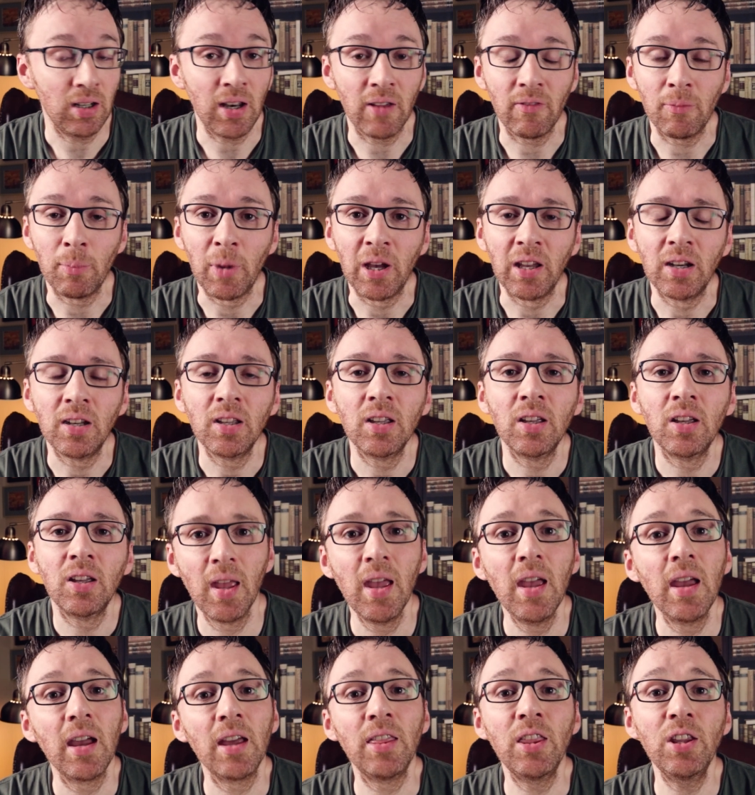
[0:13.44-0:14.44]
Never mind.
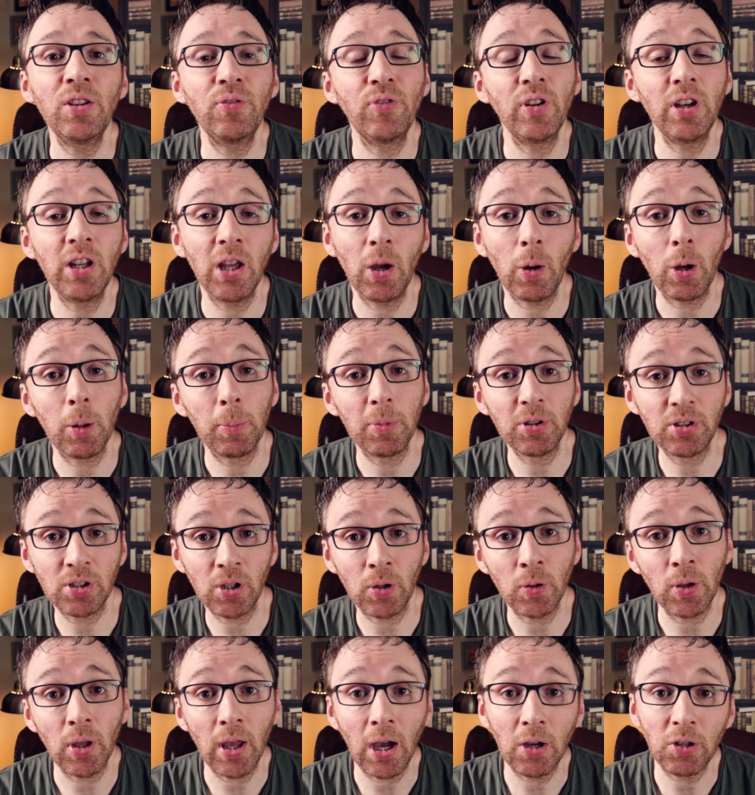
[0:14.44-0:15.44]
In this video I'll be
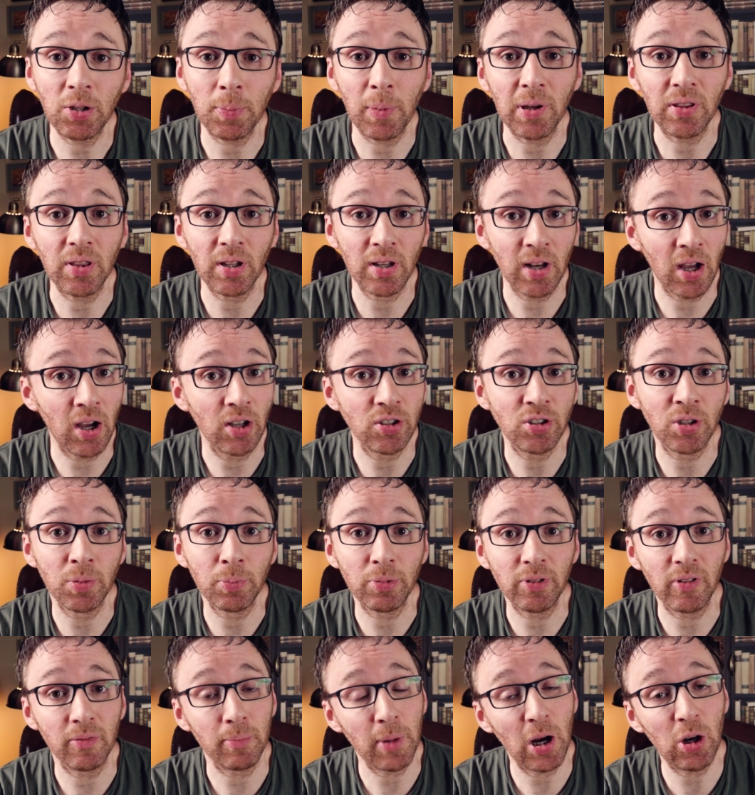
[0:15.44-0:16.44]
showing you how to make the large
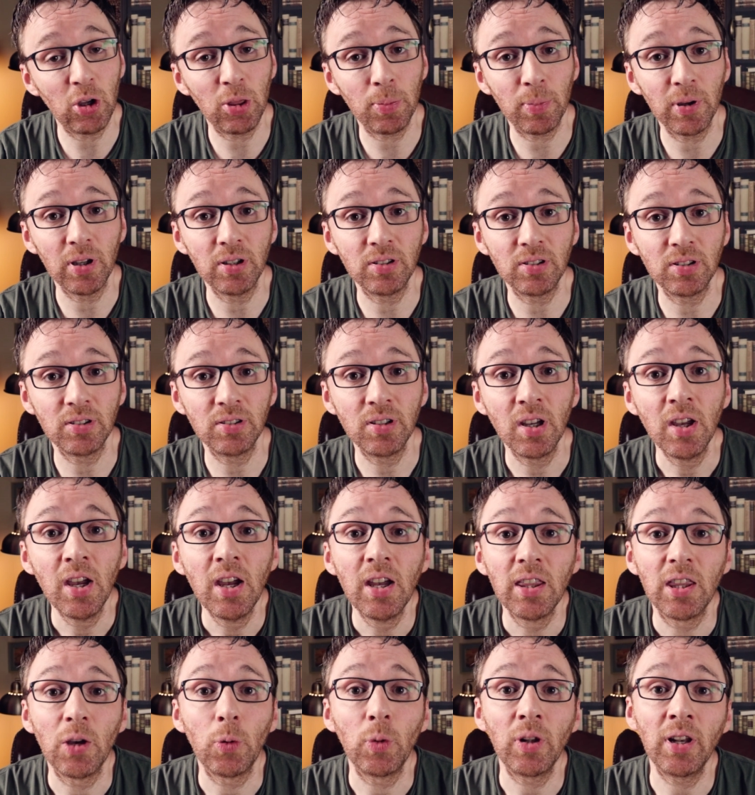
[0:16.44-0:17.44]
number of mouthpieces
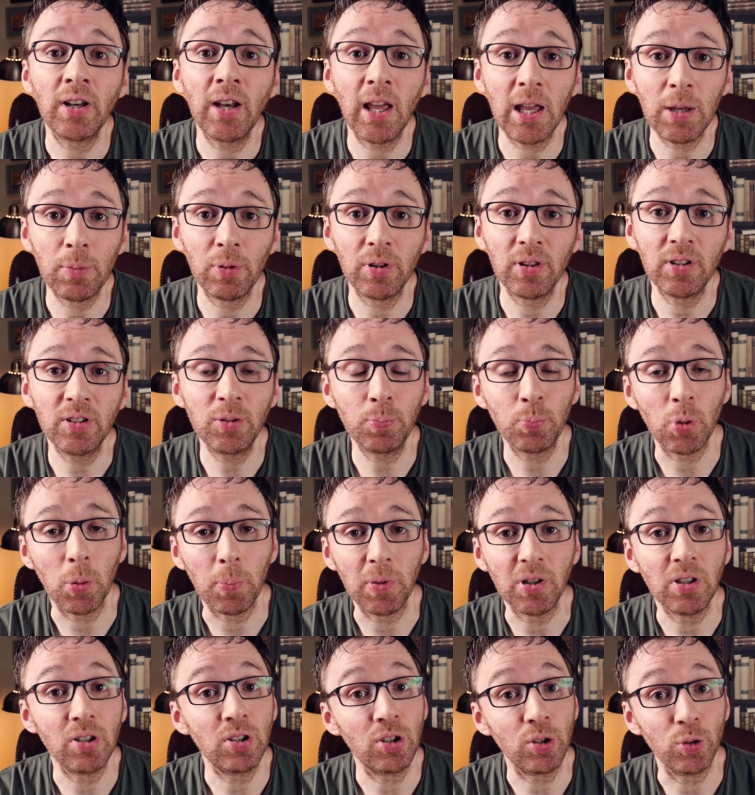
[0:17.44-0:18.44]
that will enable this
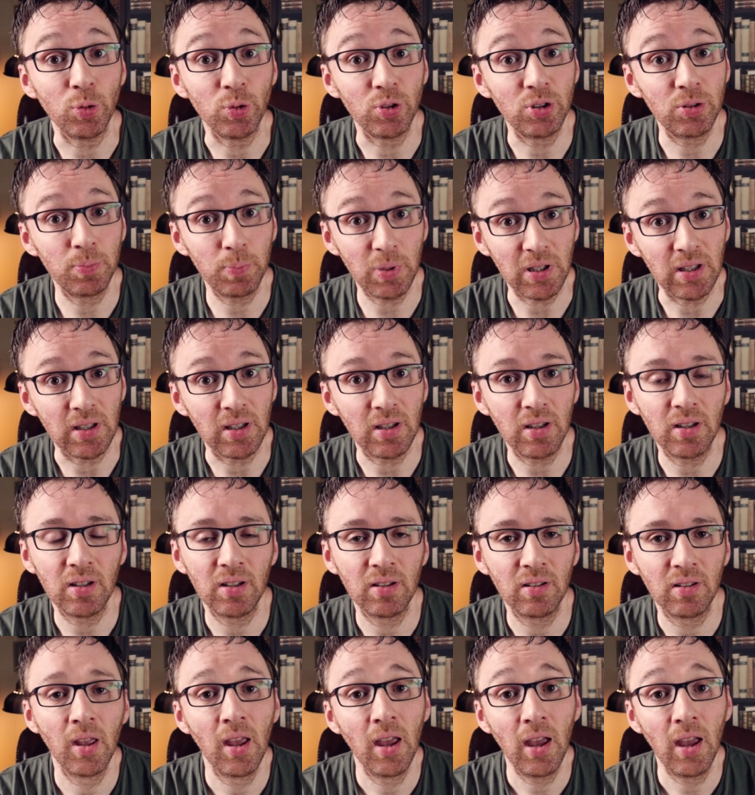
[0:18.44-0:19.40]
puppet to speak.